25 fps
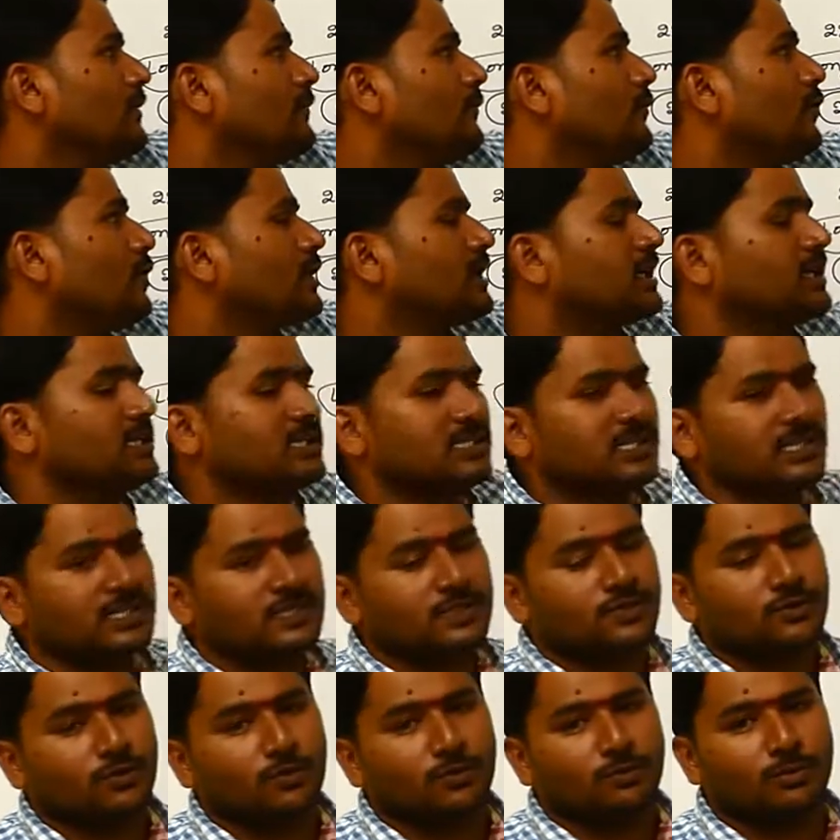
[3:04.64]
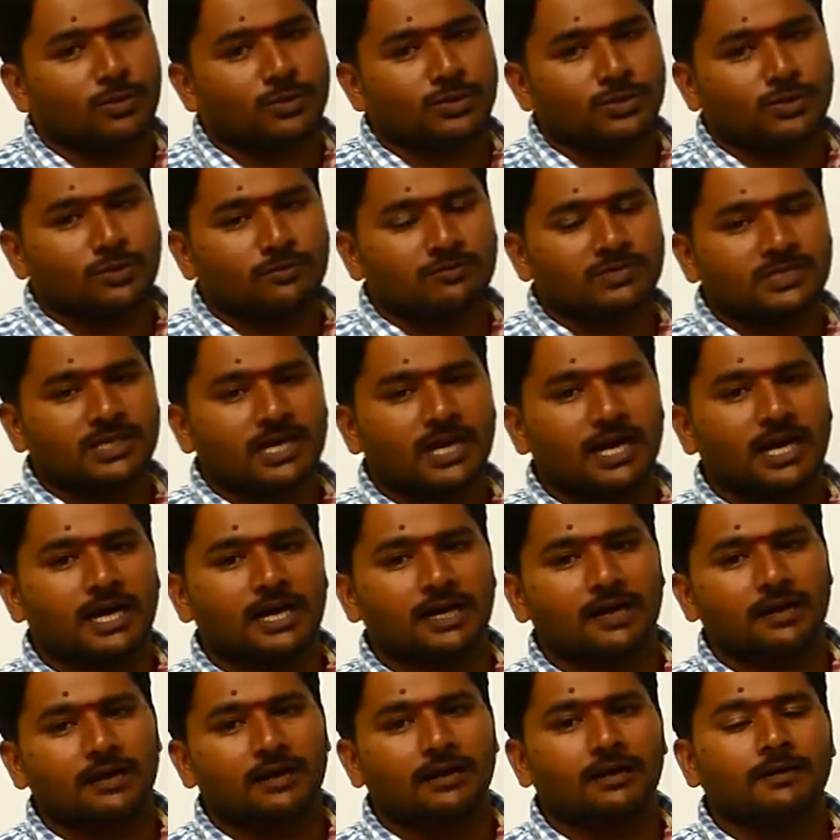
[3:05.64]
46 chromosomes
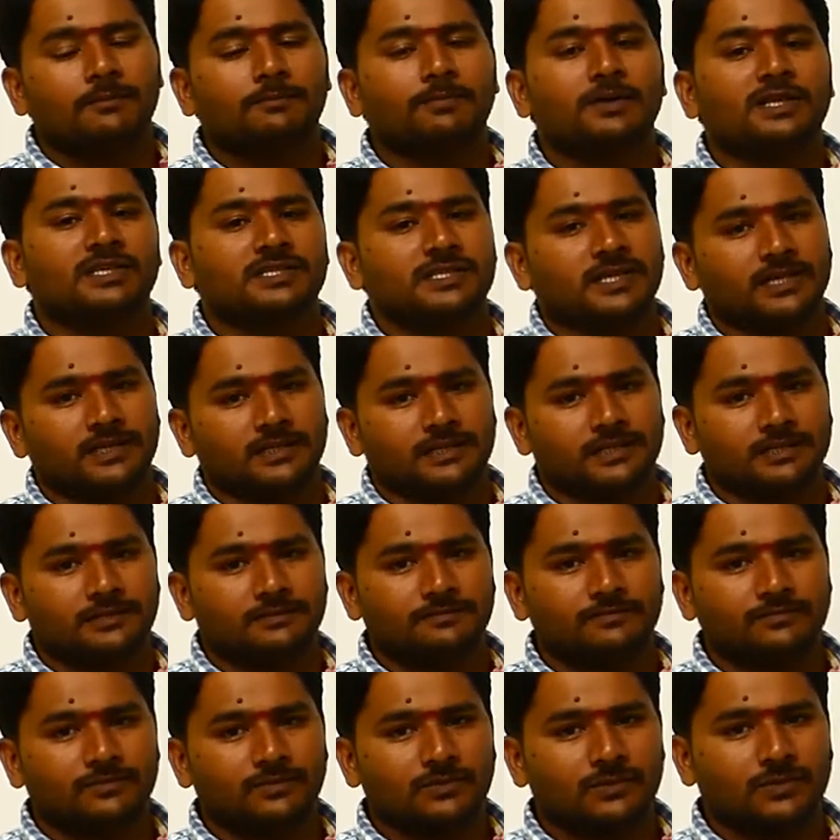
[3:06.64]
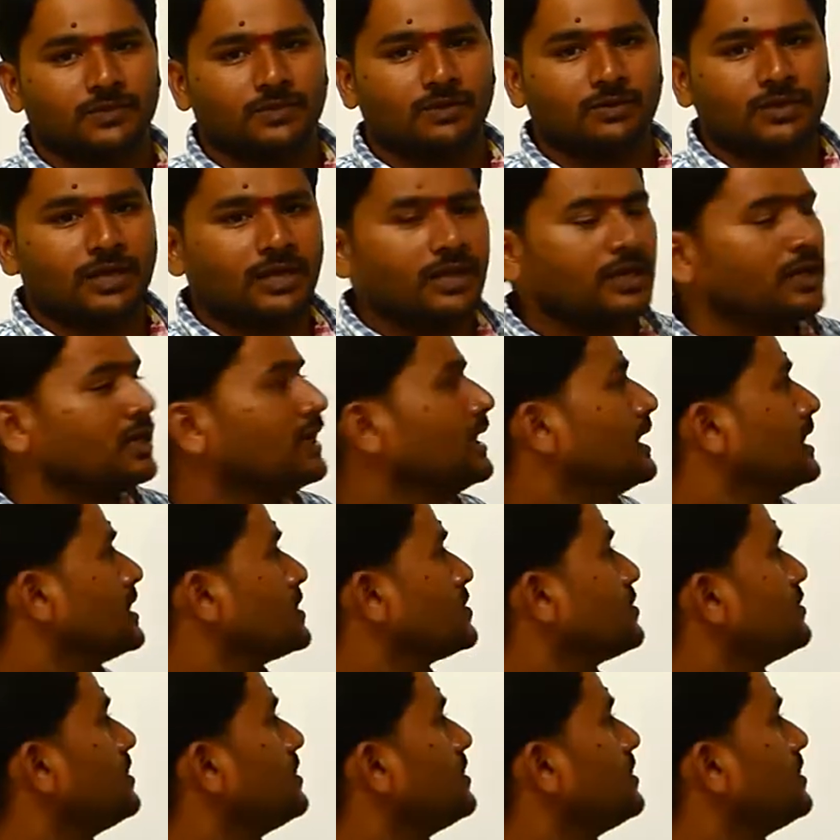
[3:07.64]
are present okay so